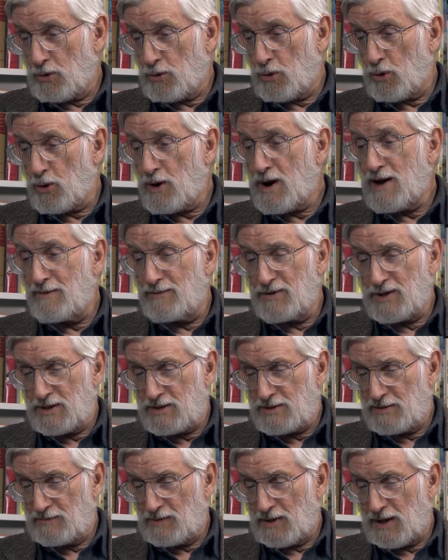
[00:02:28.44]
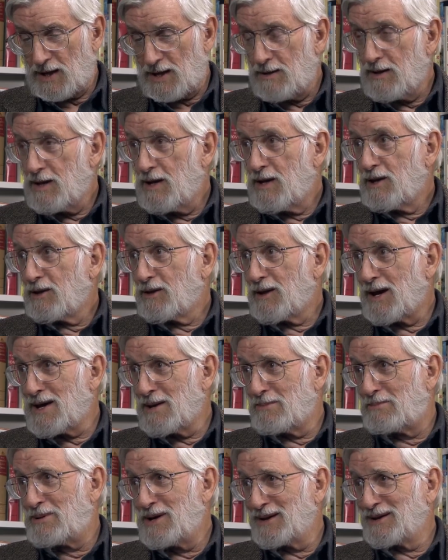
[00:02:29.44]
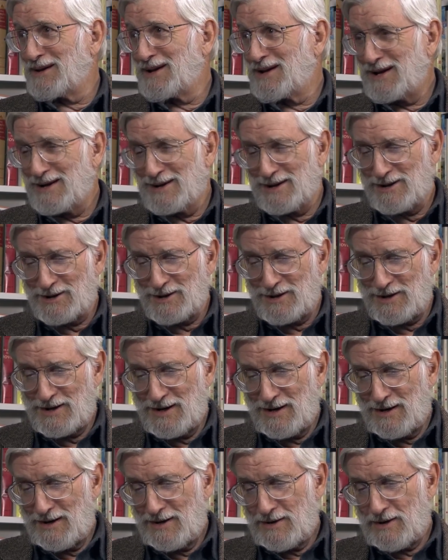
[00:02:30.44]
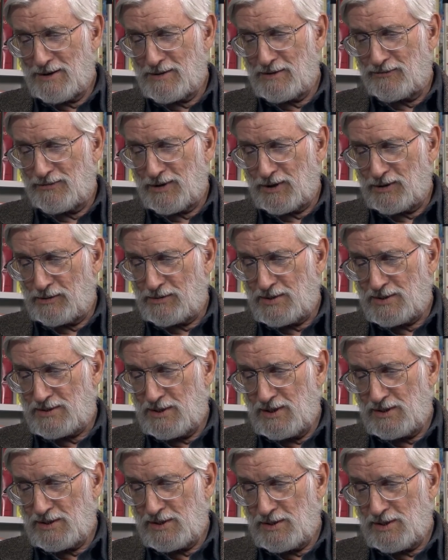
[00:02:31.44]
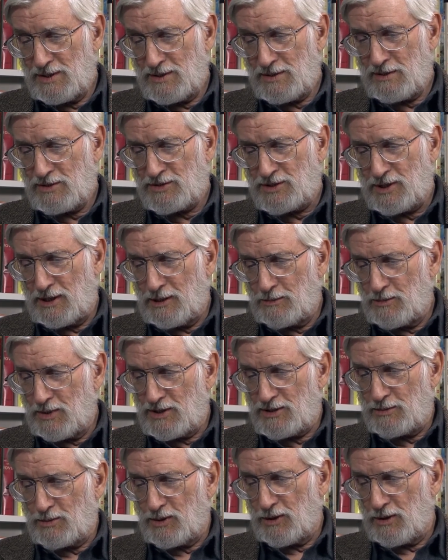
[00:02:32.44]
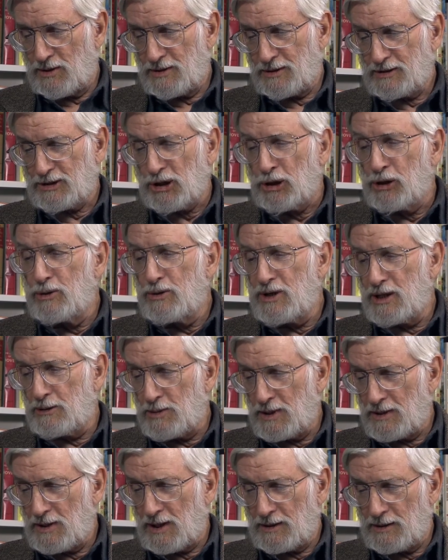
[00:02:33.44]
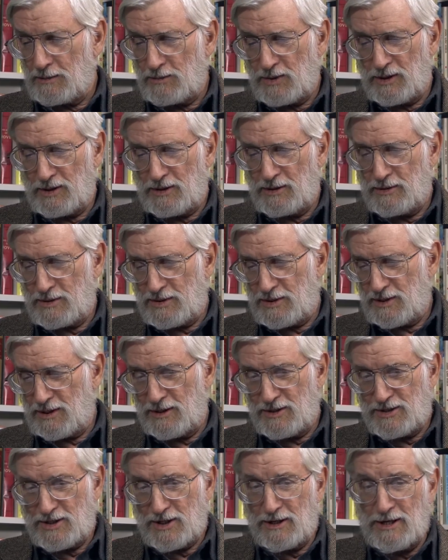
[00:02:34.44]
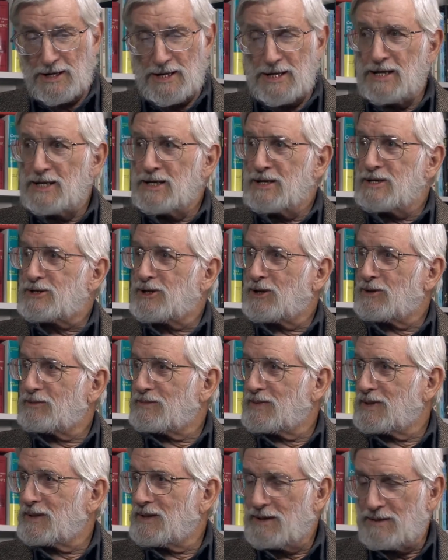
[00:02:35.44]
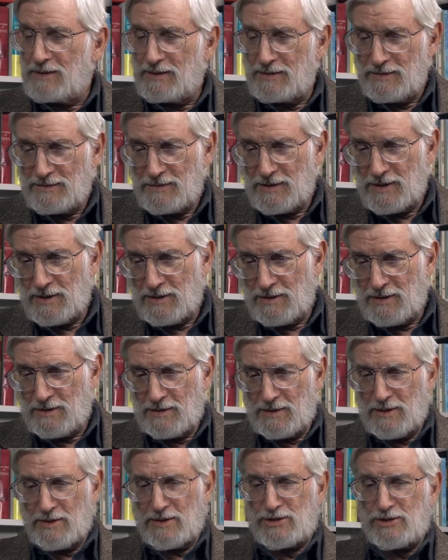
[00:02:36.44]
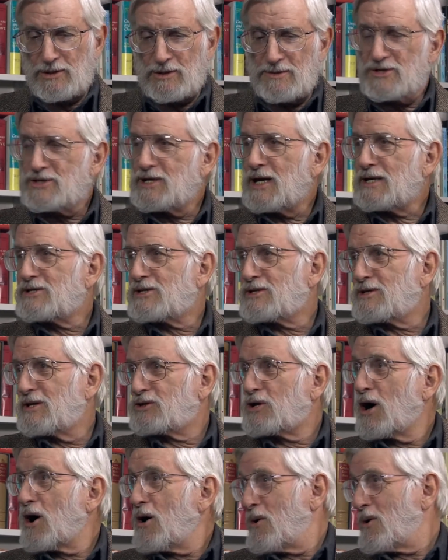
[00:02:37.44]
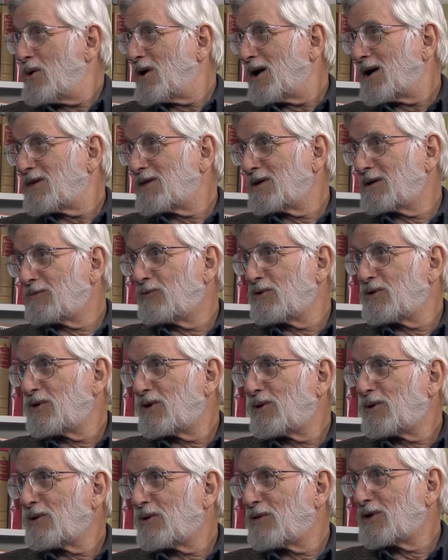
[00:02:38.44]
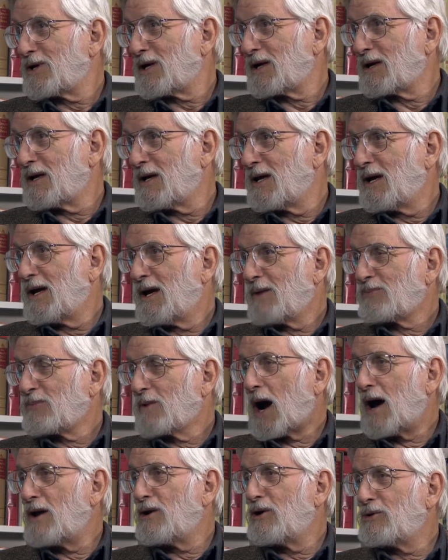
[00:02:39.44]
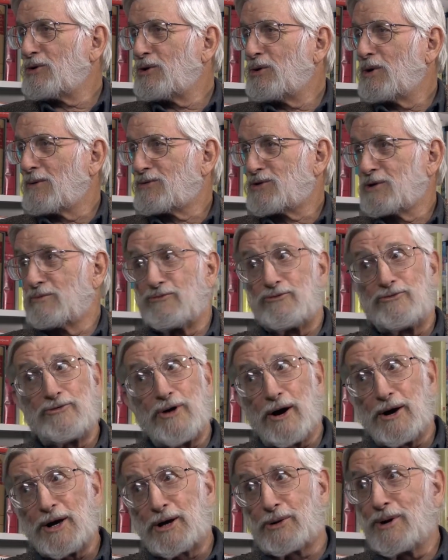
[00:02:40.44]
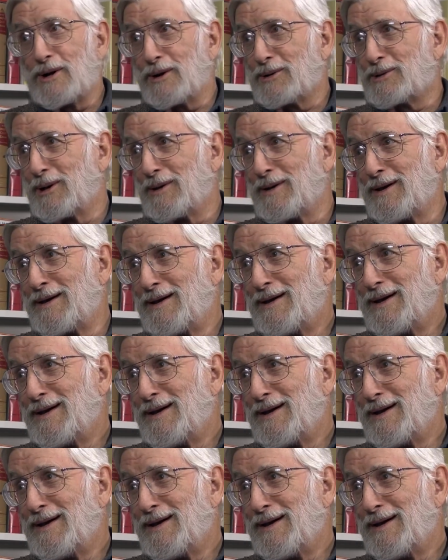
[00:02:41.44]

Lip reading: or evidence of liability under federal, state, or municipal law, including but not limited to, et cetera, et cetera. So this sort of sets the tone, I think, for the whole thing. And I know you have some very critical